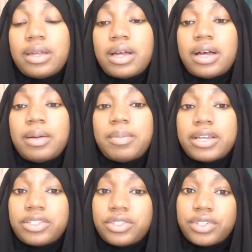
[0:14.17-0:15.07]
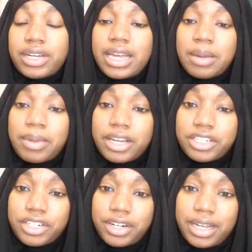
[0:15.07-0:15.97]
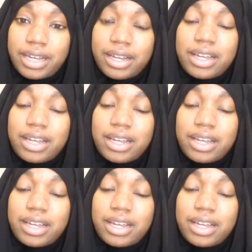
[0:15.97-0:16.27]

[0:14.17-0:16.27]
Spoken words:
my story and my journey.